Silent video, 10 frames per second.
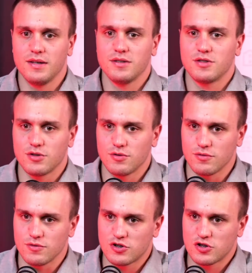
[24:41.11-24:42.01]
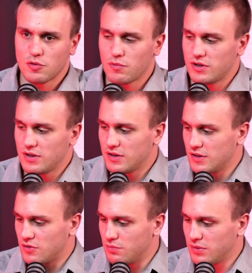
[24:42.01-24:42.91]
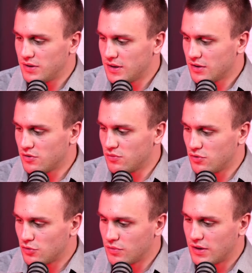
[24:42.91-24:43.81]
So someone needed to be there to know